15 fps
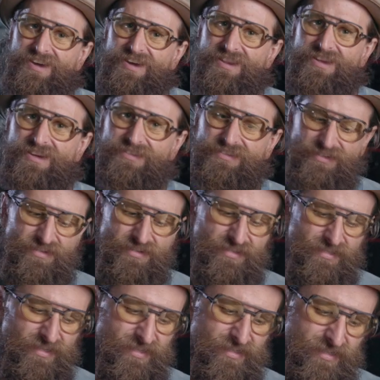in this. Can you
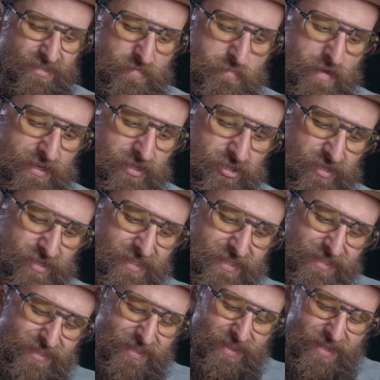see this dimension?
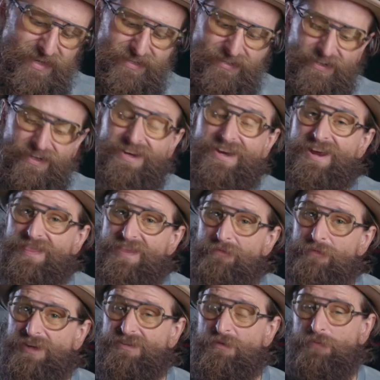Slightly. That
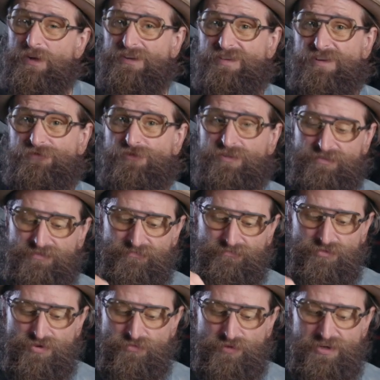makes a big difference
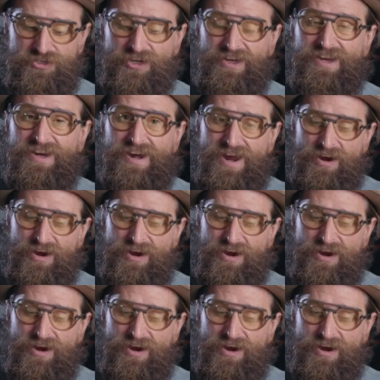when you're reaching in and